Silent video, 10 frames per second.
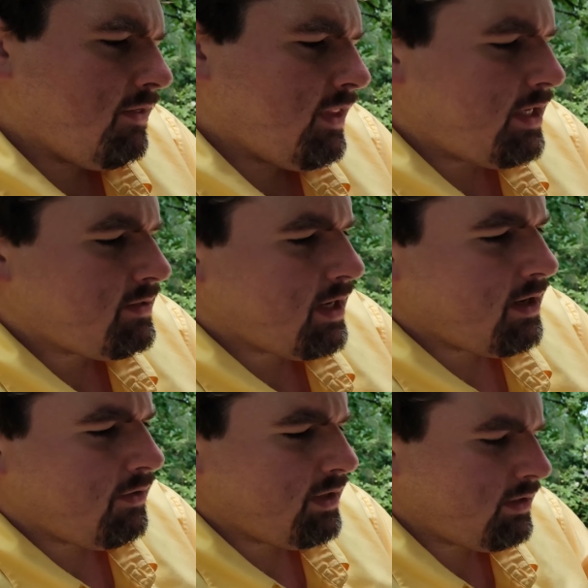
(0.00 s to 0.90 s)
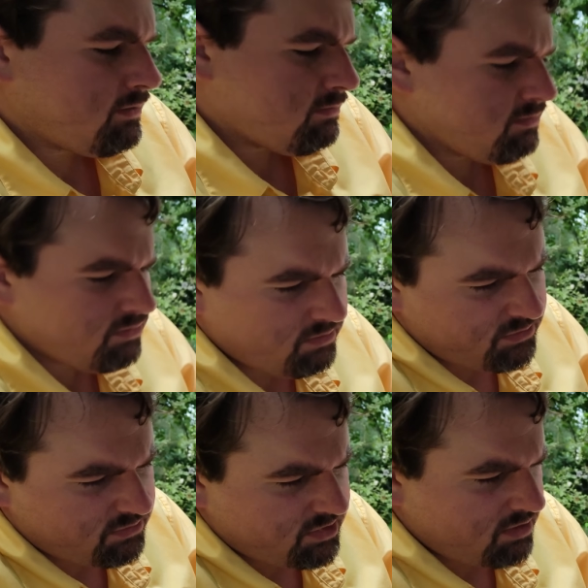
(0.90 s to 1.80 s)
This I only
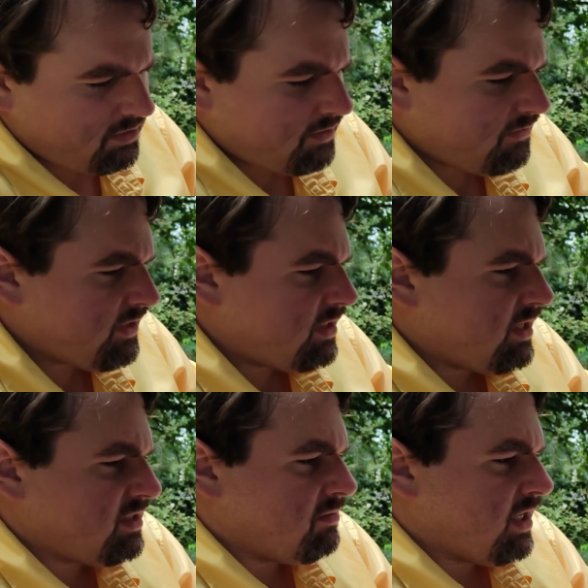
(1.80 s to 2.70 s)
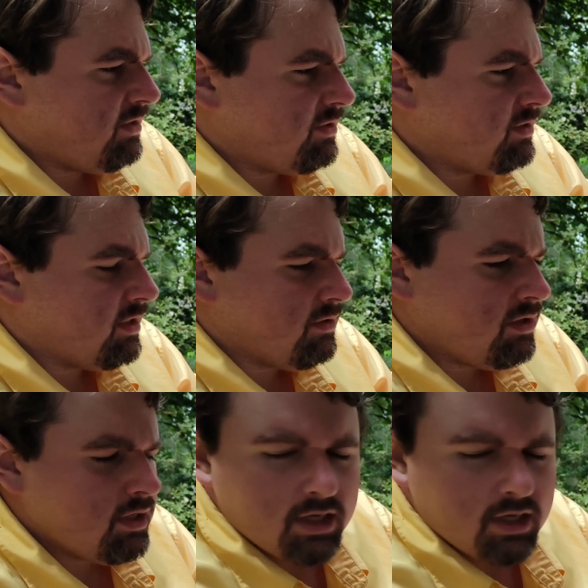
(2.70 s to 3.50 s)
generally every 50,000 miles or so.